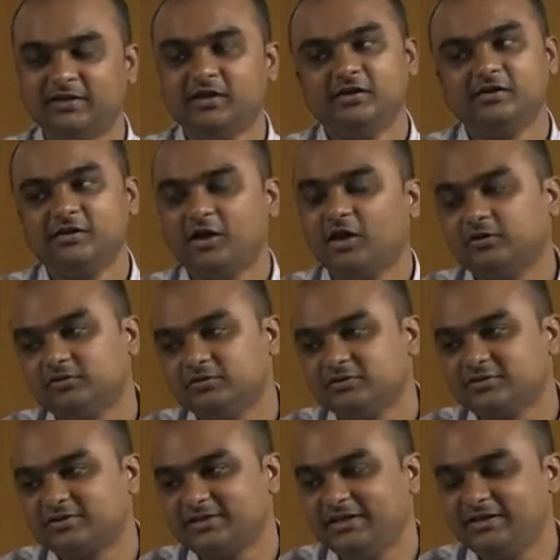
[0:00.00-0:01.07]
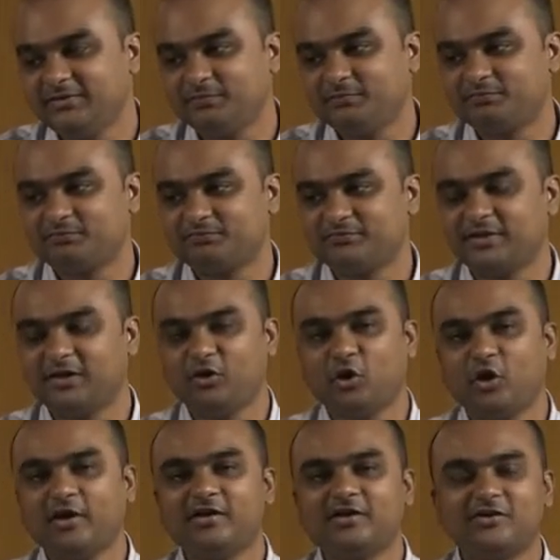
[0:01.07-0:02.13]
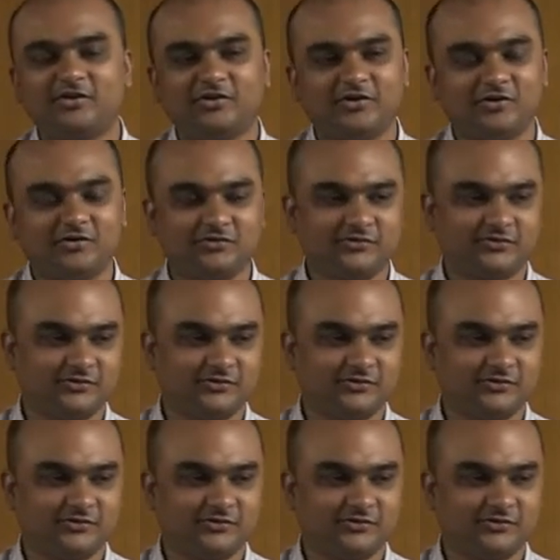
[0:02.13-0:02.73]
Now, you see, the lawyer of